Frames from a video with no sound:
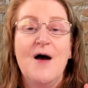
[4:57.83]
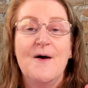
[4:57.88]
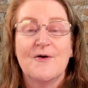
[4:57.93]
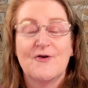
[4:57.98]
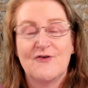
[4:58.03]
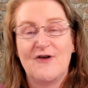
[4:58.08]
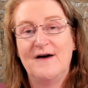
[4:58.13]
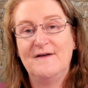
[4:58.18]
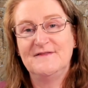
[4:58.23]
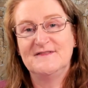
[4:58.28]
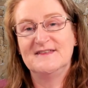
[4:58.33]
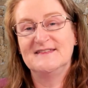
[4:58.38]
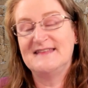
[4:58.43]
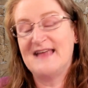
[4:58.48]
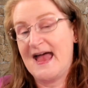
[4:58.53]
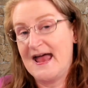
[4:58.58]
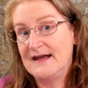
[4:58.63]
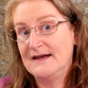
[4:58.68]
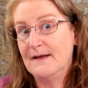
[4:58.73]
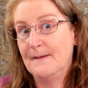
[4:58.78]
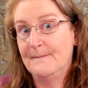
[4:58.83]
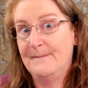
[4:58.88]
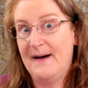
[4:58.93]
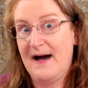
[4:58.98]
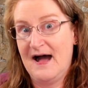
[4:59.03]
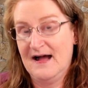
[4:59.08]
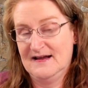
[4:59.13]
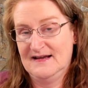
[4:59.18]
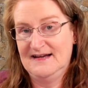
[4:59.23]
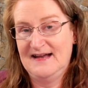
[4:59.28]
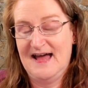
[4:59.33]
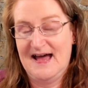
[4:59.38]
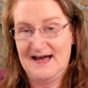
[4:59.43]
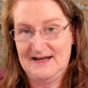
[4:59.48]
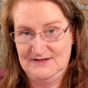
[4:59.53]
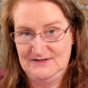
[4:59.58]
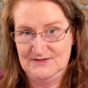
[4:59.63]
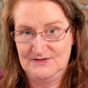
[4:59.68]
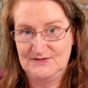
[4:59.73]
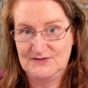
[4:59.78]
crafters and bargain
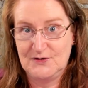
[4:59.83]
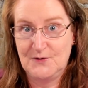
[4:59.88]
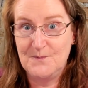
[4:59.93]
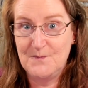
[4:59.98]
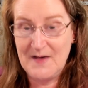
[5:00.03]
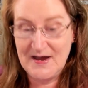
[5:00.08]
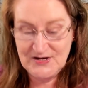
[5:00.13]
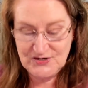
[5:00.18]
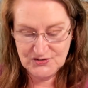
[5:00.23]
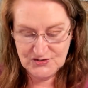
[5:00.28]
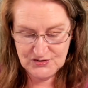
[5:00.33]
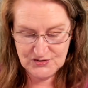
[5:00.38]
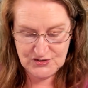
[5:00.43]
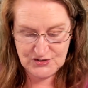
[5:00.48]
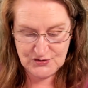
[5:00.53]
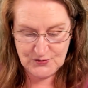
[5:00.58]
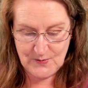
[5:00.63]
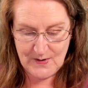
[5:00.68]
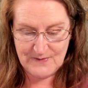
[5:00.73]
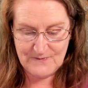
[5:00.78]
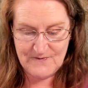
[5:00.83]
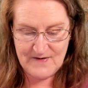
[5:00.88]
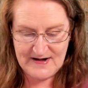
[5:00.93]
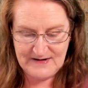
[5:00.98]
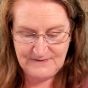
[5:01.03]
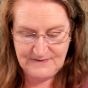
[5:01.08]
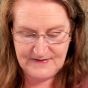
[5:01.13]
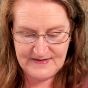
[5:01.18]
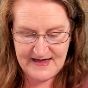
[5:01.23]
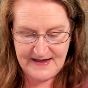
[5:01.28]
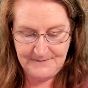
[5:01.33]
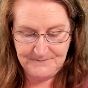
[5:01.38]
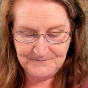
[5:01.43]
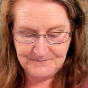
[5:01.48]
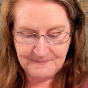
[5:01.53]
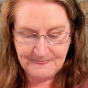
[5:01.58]
hunters, so make sure you are ready for that.